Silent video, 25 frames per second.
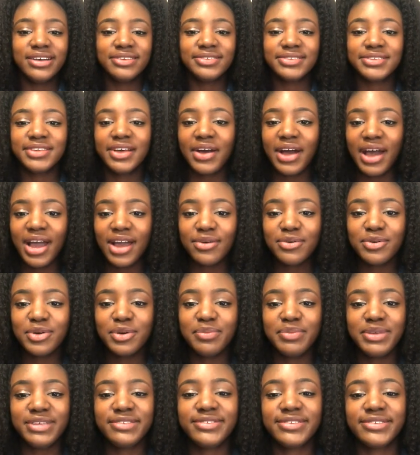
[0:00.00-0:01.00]
So I
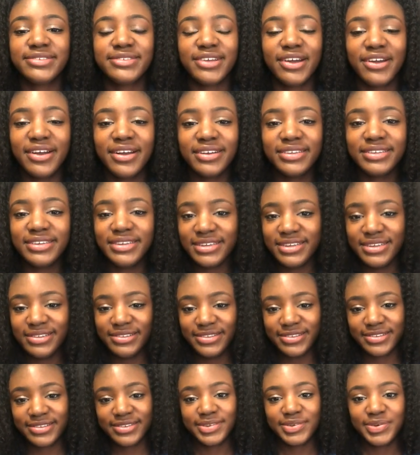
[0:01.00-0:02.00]
will be starting
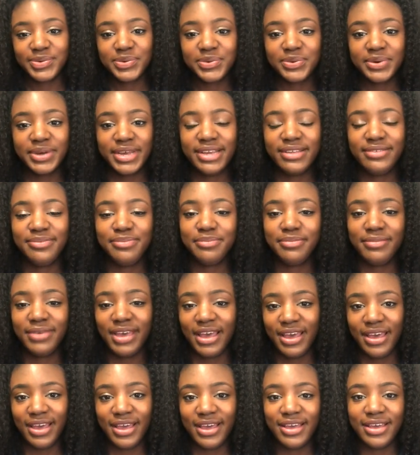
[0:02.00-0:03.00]
school in
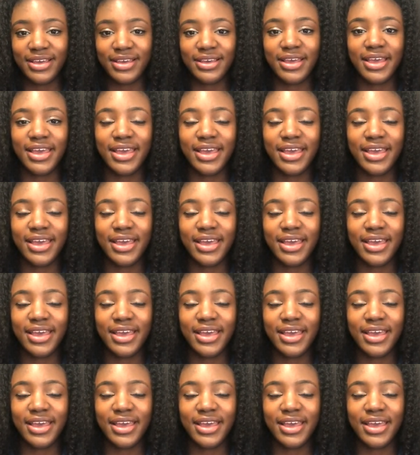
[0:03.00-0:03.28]
May,